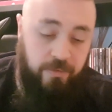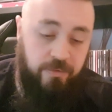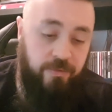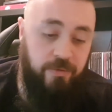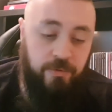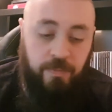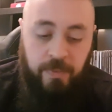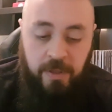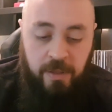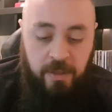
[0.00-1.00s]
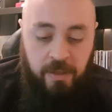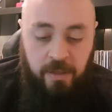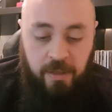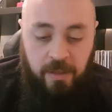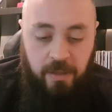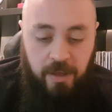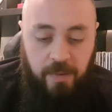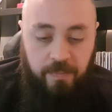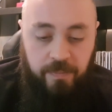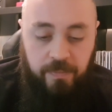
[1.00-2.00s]
off the floor.
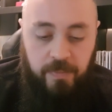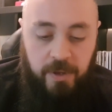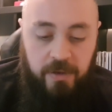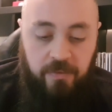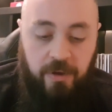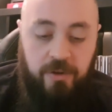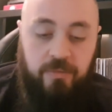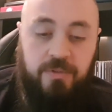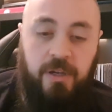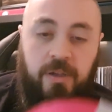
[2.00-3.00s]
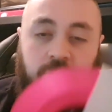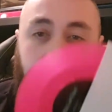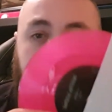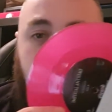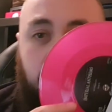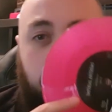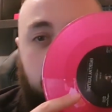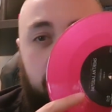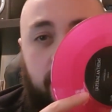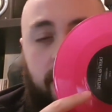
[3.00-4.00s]
And the vinyl was like a really
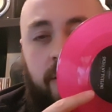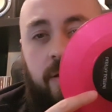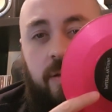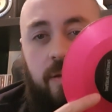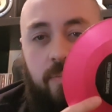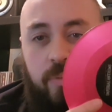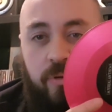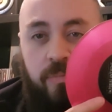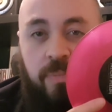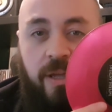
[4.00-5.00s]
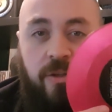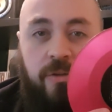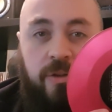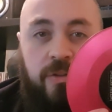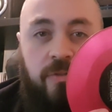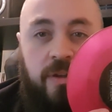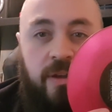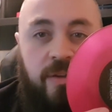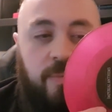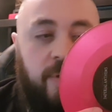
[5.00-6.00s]
purpley, it probably look pink on this
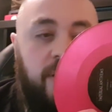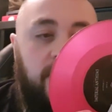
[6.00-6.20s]
video, but